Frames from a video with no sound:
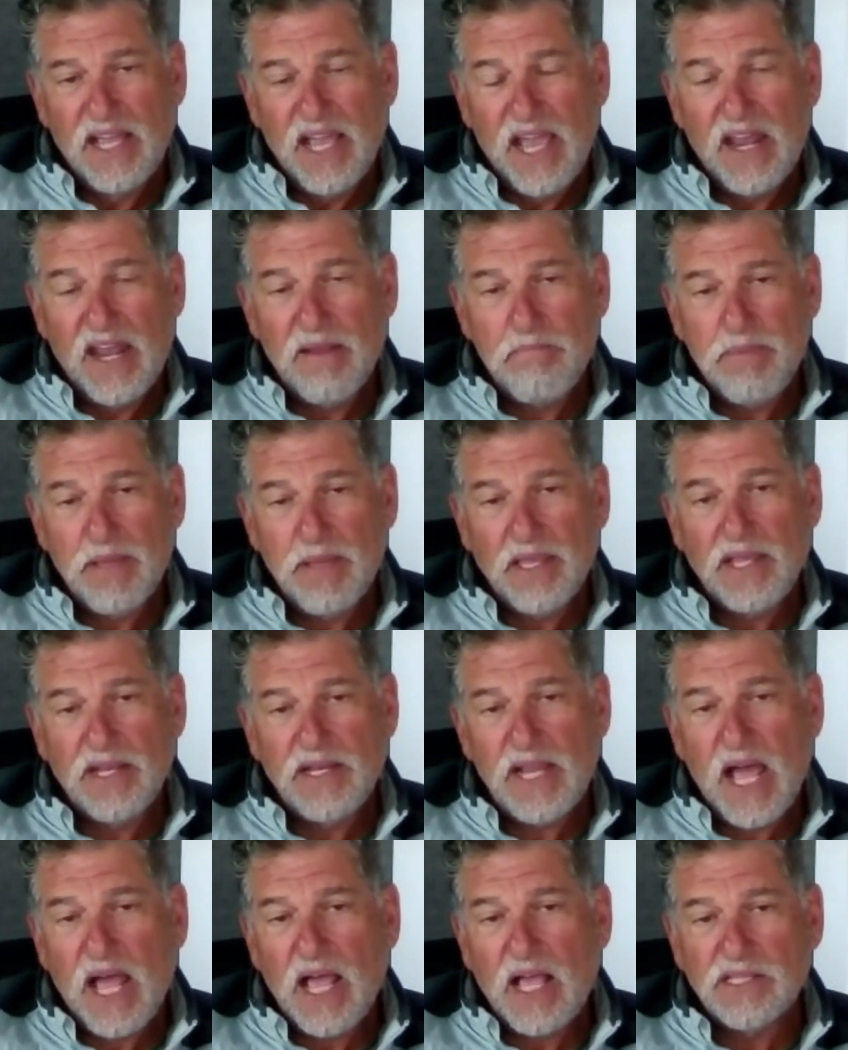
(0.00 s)
And $1
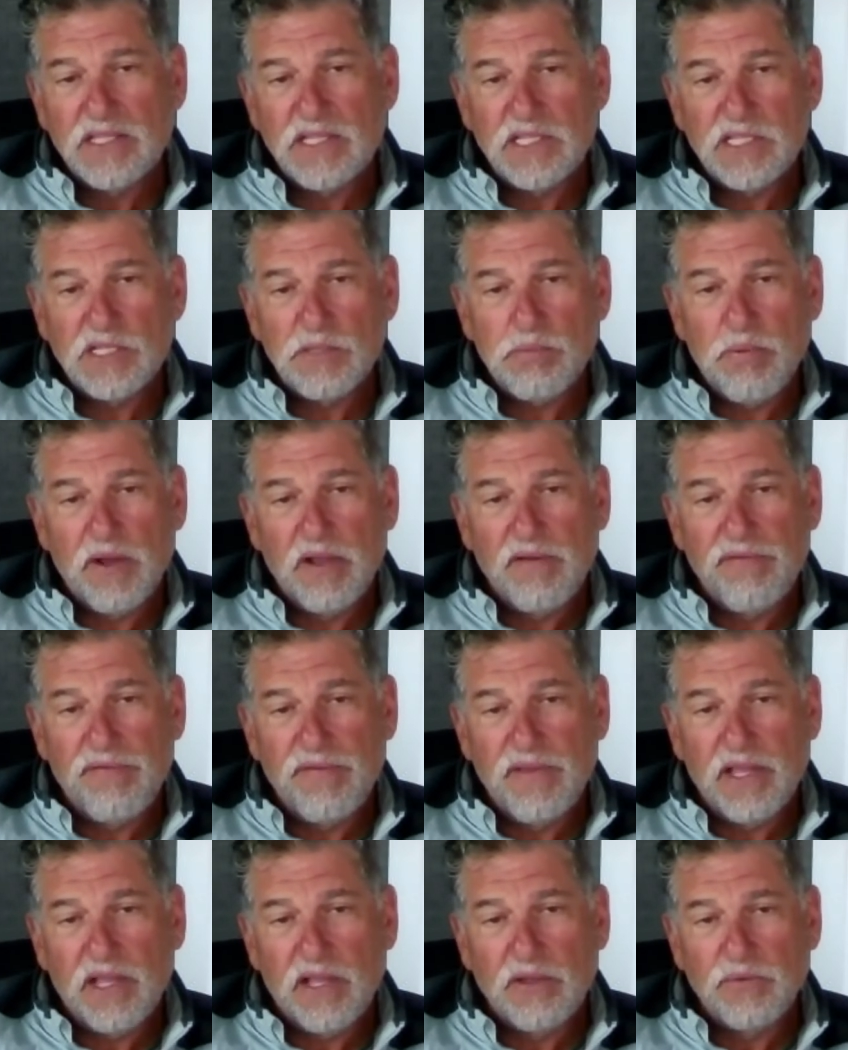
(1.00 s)
billion in
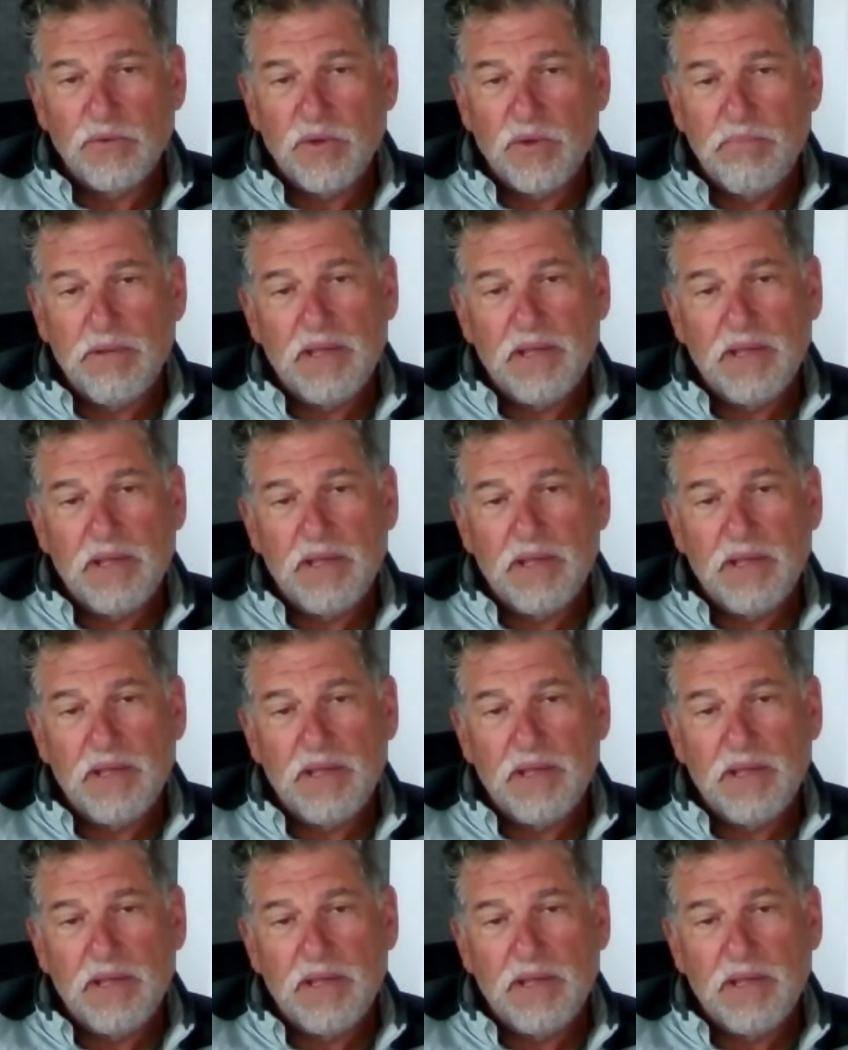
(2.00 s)
Springfield would